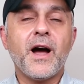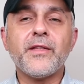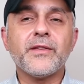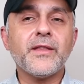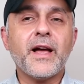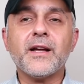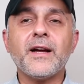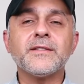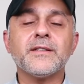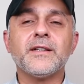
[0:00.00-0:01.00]
Other than that,
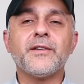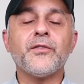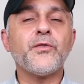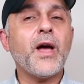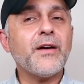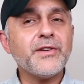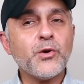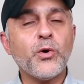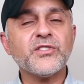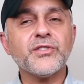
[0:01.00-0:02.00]
guys, uh, if you have any
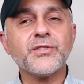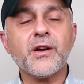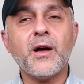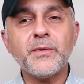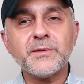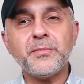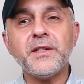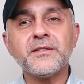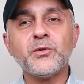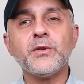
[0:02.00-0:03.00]
questions or comments,
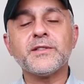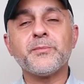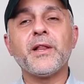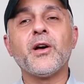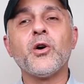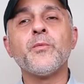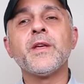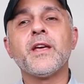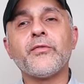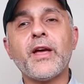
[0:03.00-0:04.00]
please do list below.
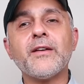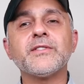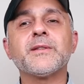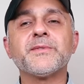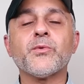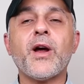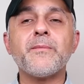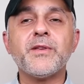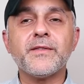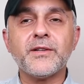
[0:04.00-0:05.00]
If you haven't
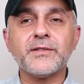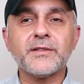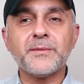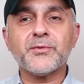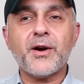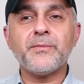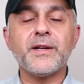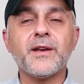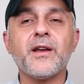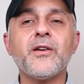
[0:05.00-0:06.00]
subscribed yet, there's a subscribe
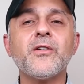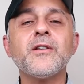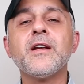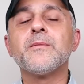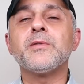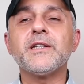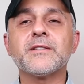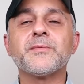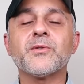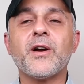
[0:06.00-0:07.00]
button here. Please
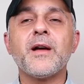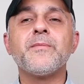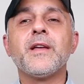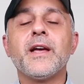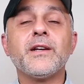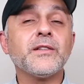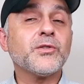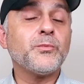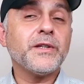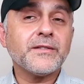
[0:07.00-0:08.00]
subscribe. And
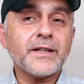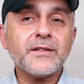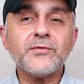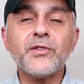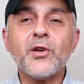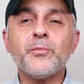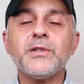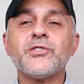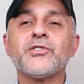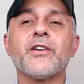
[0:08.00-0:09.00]
also, please like this video,
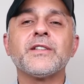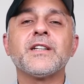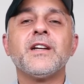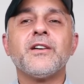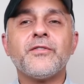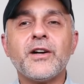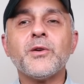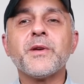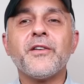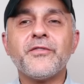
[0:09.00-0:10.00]
please share it. Follow
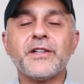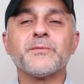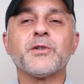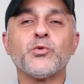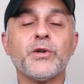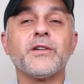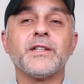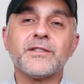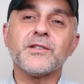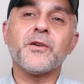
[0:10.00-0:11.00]
me on Facebook, Twitter, and
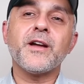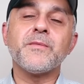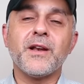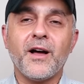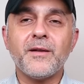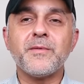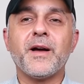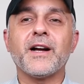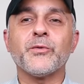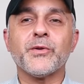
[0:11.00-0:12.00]
Instagram, and I'll be
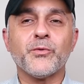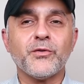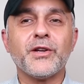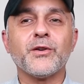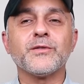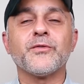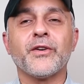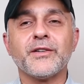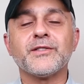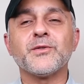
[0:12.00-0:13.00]
back with more videos
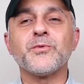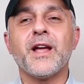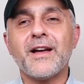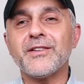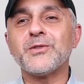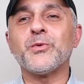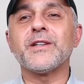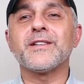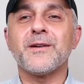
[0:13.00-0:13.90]
very soon. Have a good one.